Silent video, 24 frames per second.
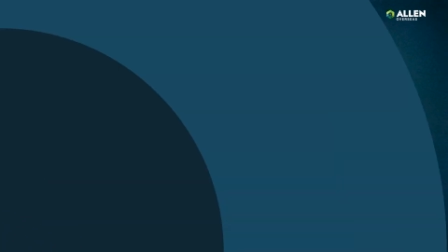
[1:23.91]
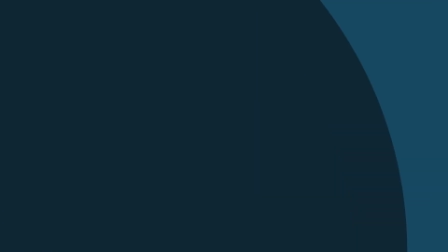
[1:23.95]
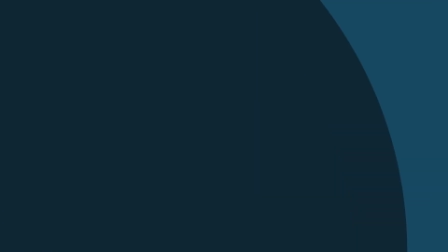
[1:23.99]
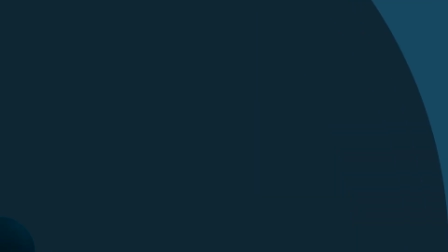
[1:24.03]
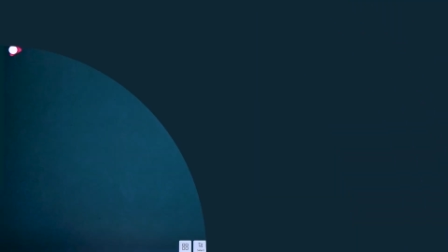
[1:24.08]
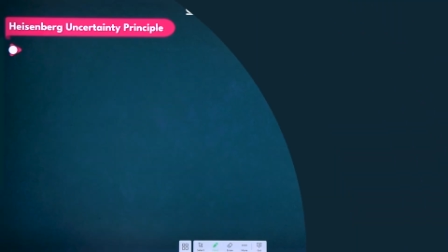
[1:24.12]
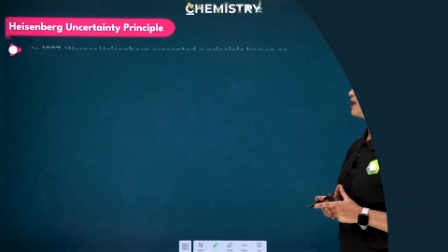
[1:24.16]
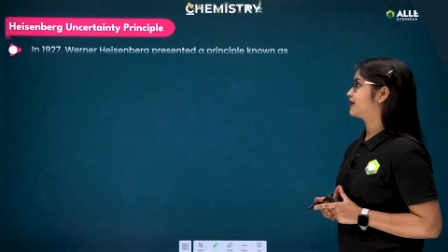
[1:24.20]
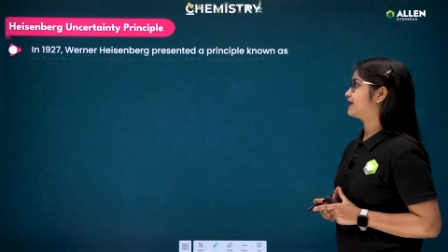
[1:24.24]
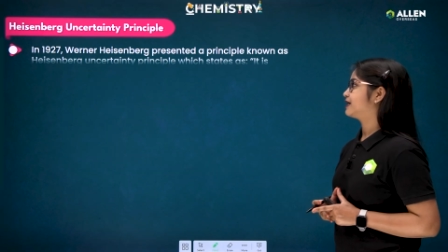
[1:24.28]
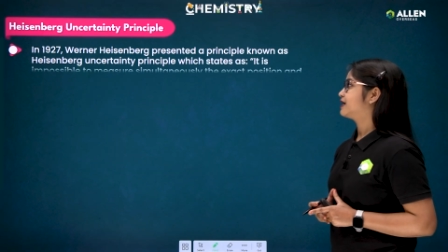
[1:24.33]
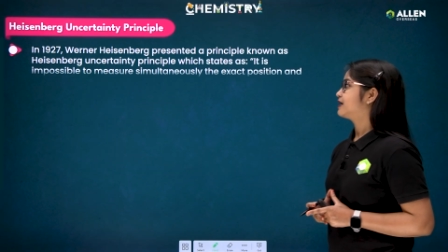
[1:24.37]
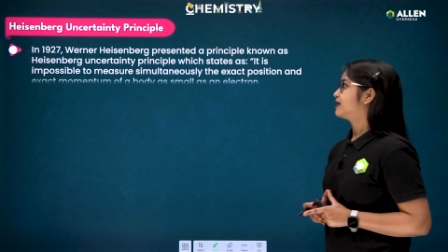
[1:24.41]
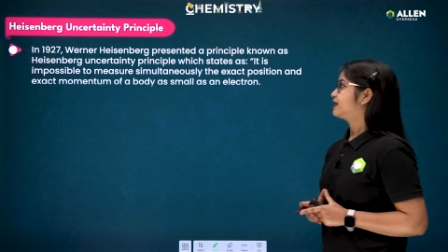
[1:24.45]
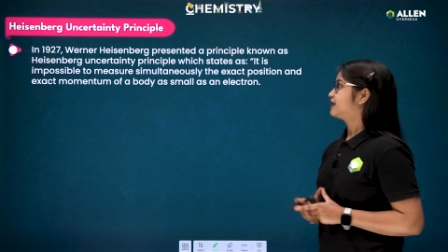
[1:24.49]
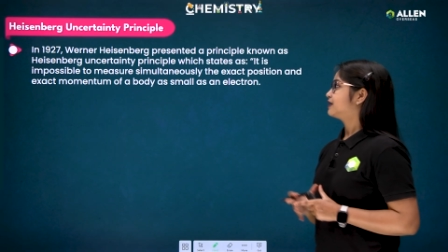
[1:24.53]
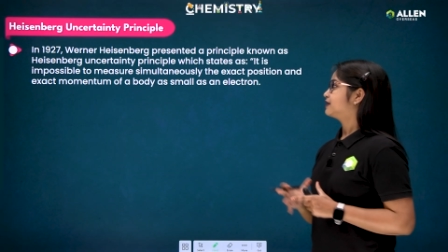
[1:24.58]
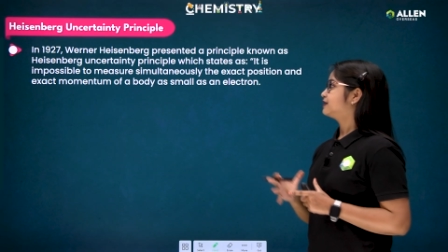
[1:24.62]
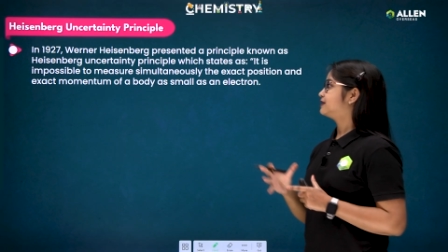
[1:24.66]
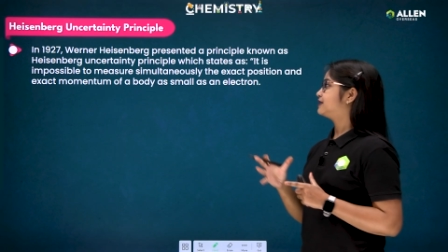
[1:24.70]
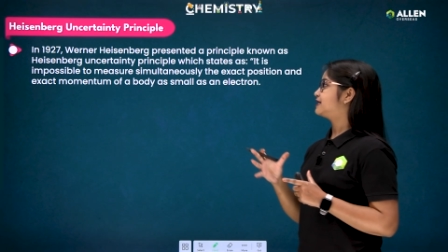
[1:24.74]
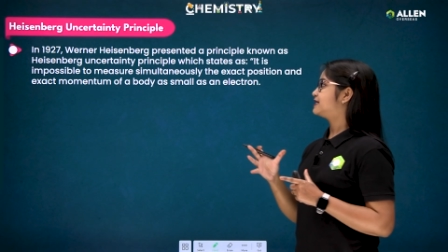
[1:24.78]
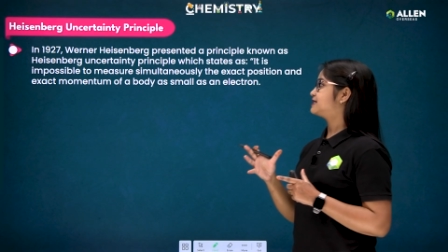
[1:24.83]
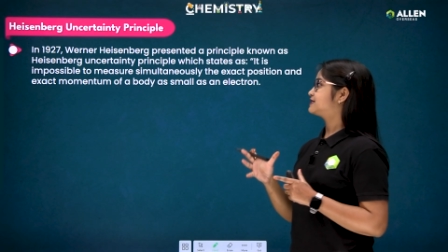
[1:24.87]
Okay,
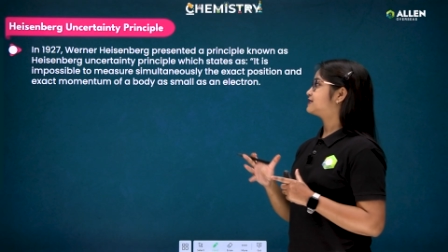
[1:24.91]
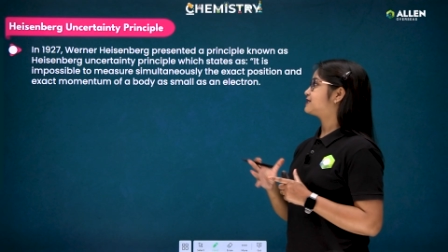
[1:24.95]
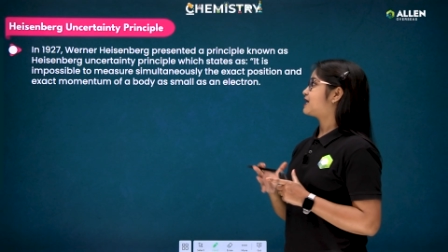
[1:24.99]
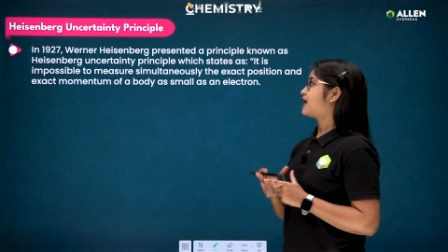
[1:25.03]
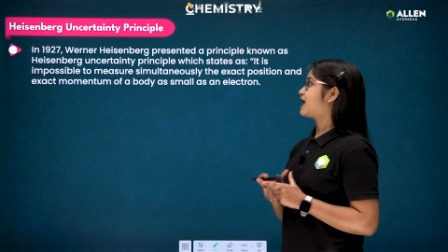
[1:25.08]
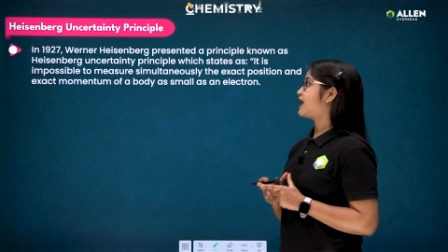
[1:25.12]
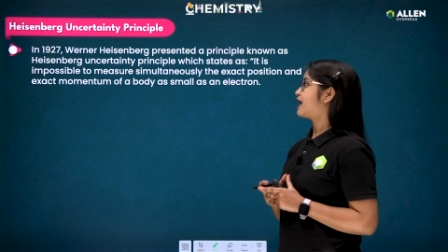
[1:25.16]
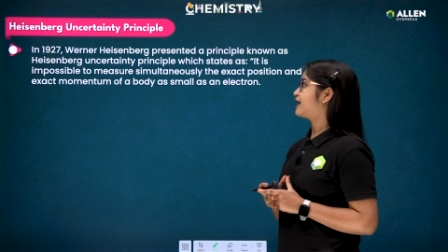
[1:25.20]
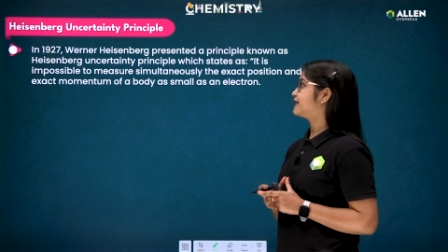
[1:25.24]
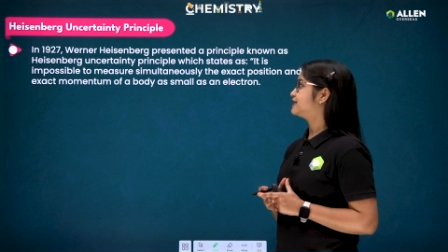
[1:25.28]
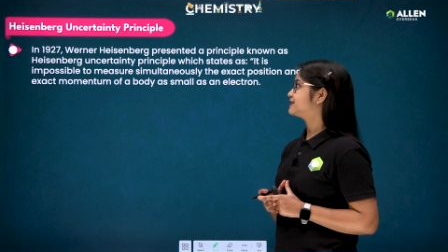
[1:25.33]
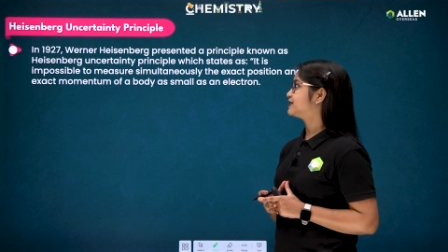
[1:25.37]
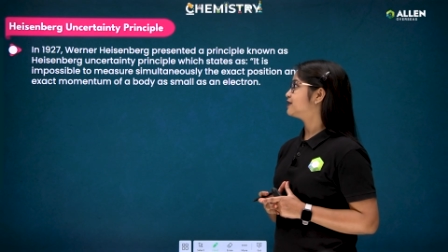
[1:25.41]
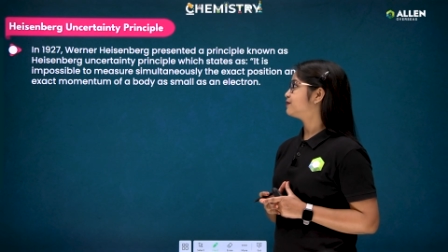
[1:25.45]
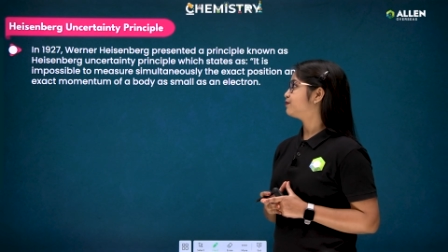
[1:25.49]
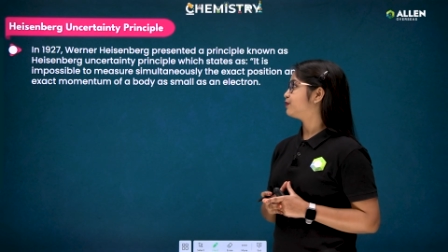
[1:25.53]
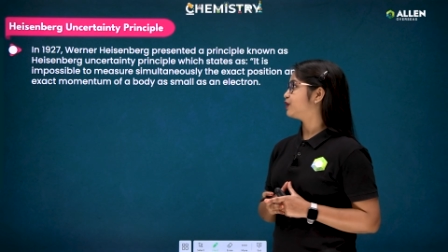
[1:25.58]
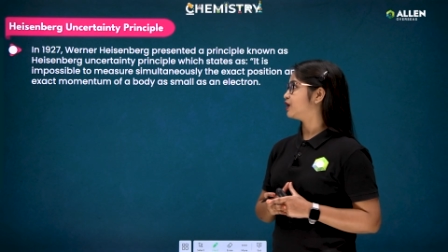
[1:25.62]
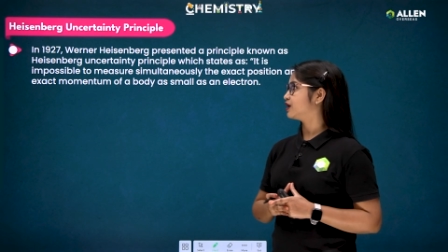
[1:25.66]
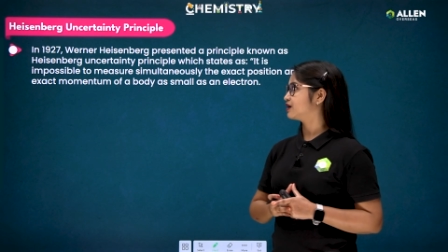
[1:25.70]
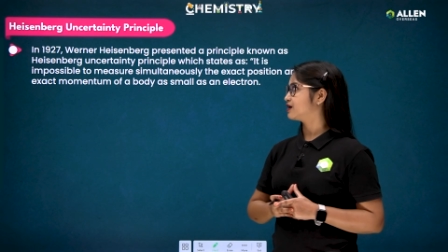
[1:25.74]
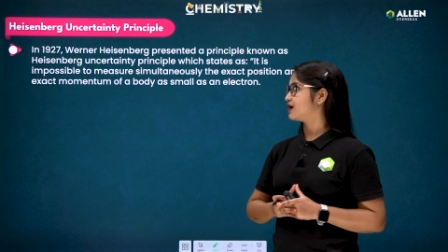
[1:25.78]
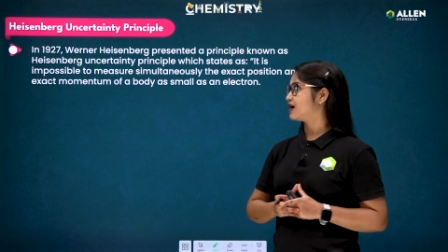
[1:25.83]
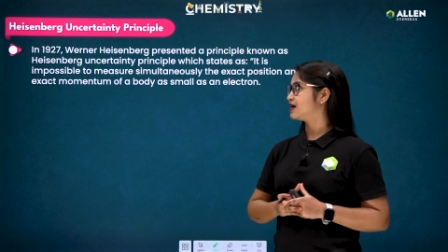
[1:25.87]
this
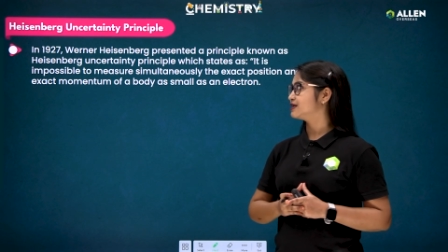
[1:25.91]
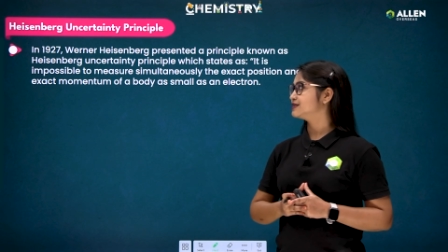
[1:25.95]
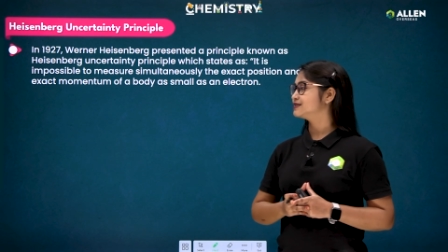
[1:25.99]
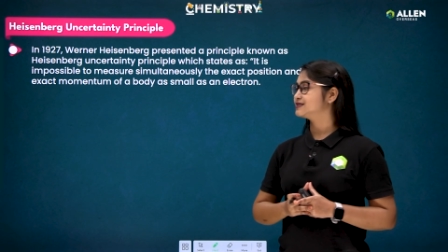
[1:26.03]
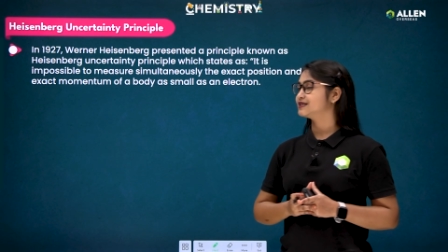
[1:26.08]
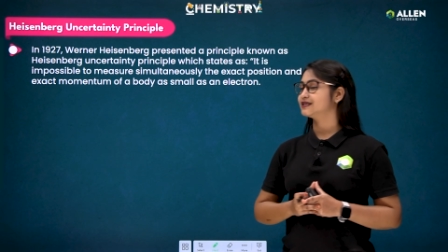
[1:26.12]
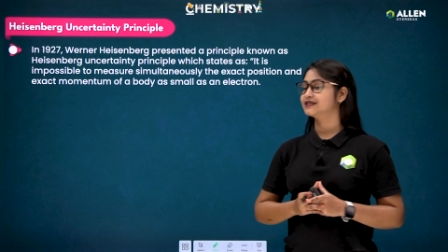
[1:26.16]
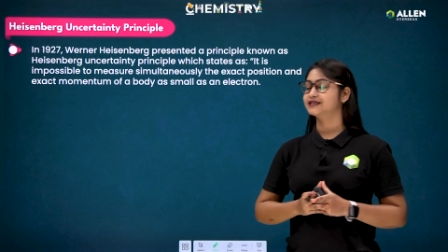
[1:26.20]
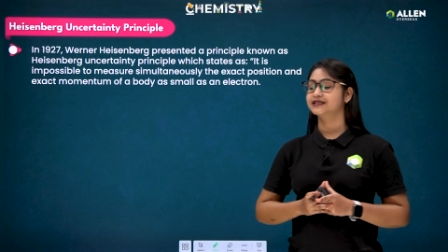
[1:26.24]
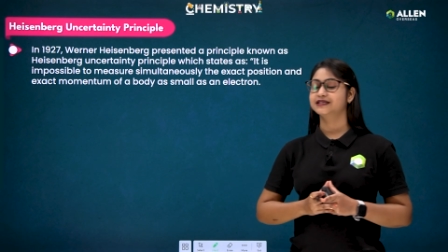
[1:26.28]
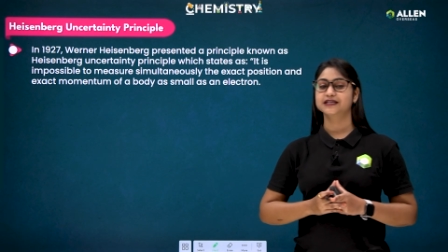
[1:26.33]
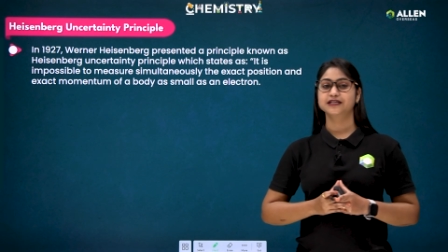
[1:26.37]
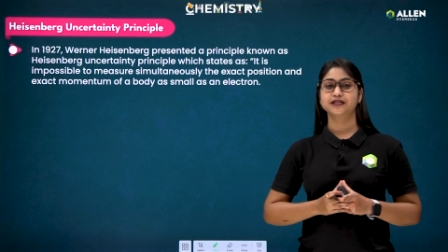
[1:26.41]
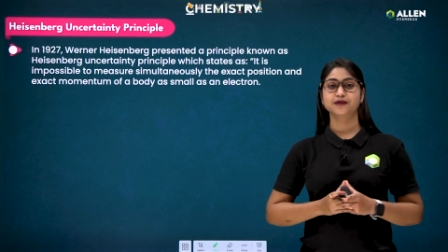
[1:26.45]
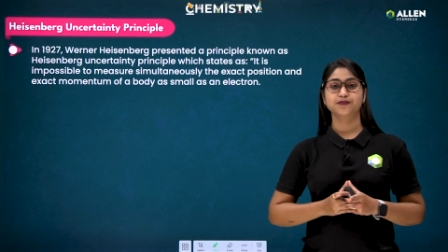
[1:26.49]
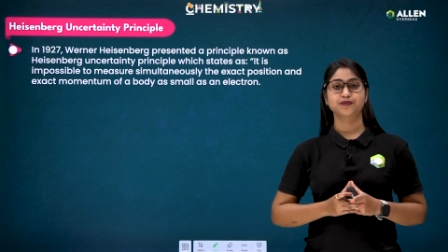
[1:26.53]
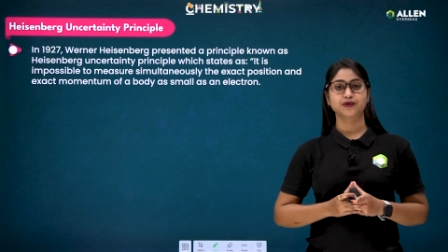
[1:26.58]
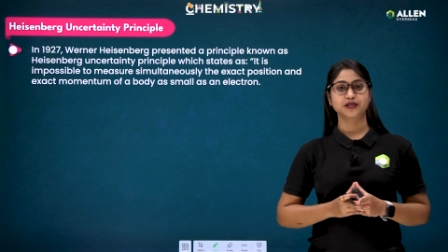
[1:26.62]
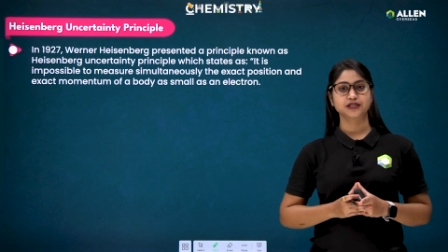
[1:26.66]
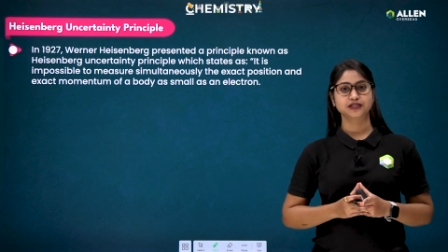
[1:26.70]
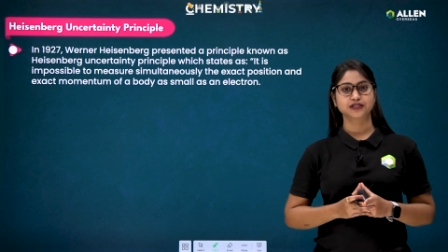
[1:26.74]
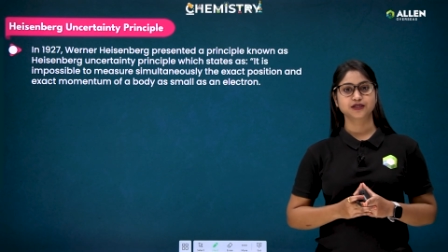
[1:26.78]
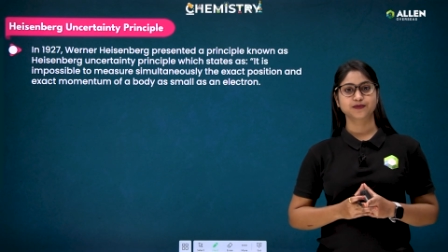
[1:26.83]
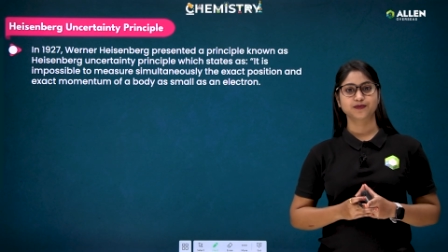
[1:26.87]
Heisenberg Uncertainty
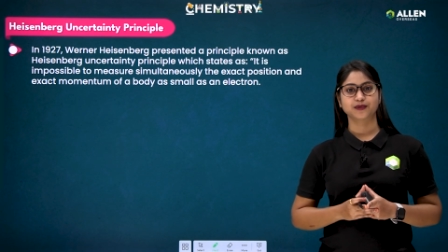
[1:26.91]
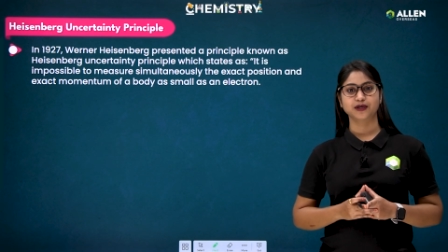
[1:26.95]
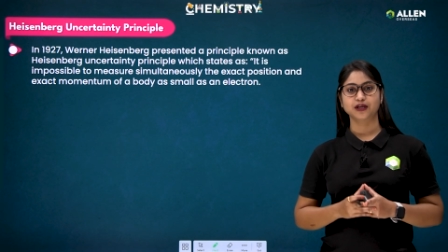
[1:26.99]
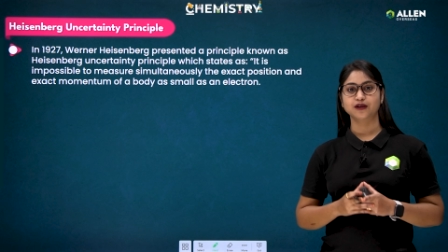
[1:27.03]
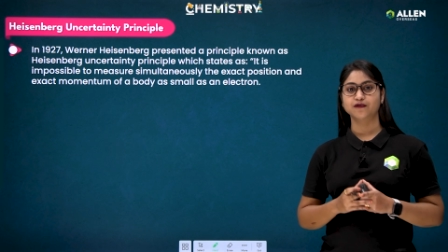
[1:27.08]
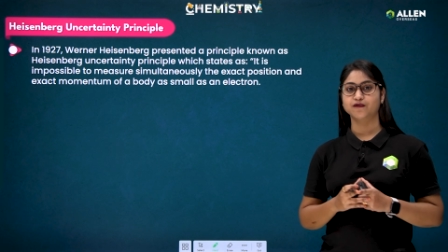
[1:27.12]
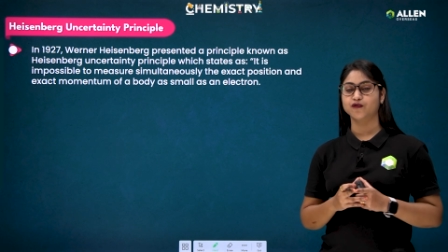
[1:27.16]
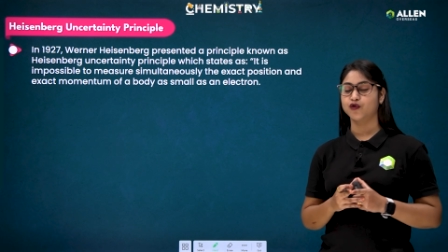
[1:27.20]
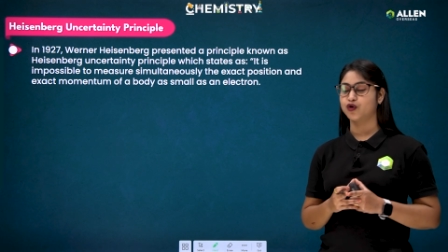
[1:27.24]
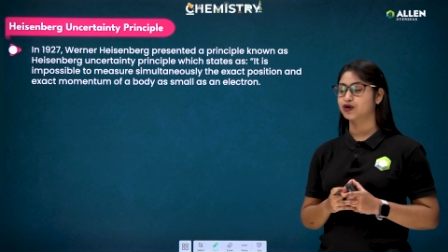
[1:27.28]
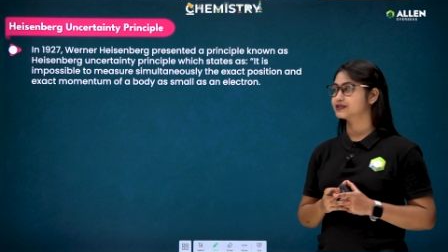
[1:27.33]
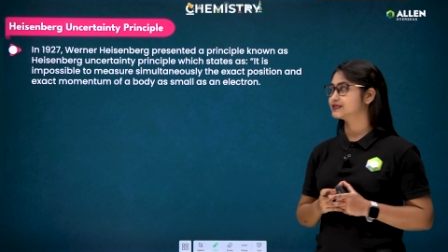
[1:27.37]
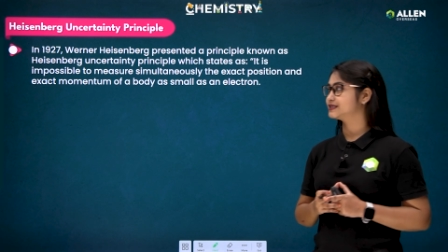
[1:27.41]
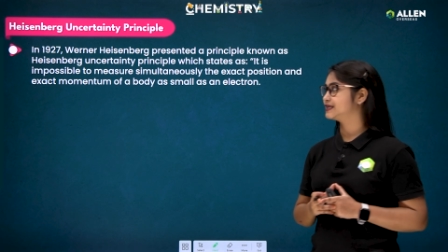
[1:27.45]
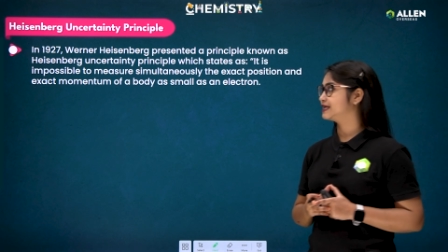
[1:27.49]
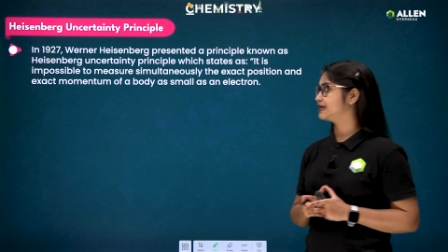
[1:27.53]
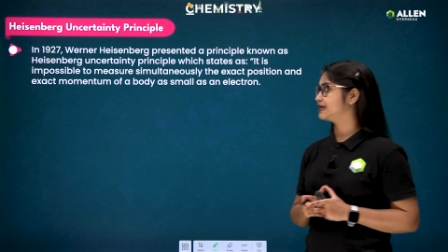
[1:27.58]
Principle was